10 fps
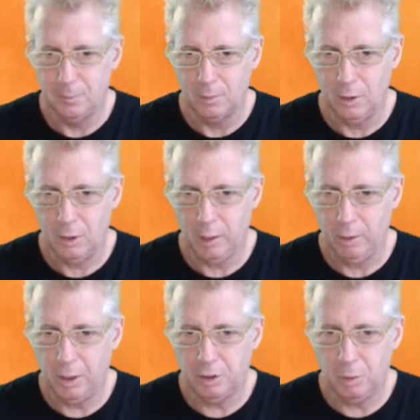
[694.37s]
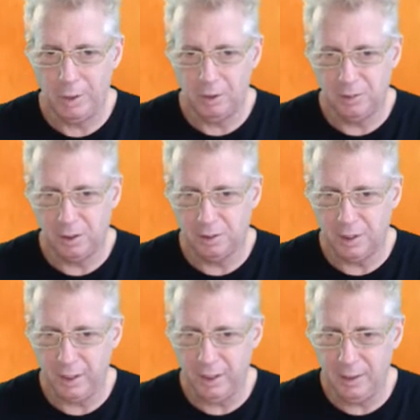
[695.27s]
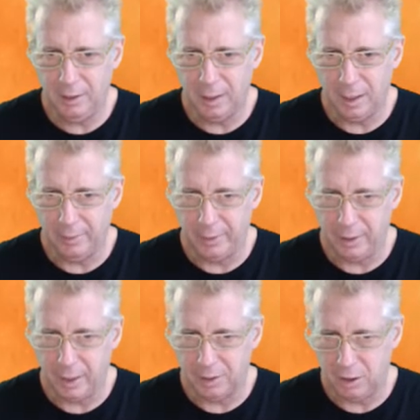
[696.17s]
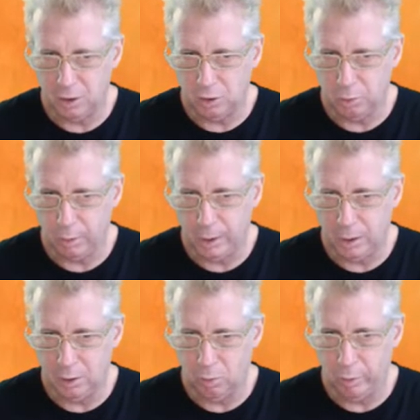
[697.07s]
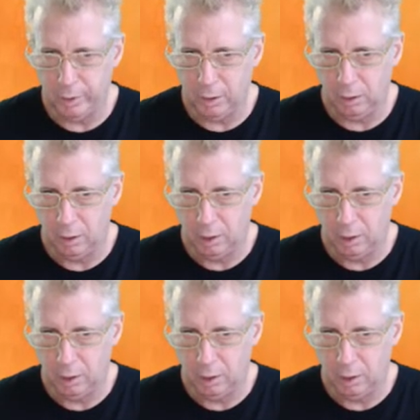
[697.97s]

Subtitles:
Okay, we're going to wait until 10, and then as usual we'll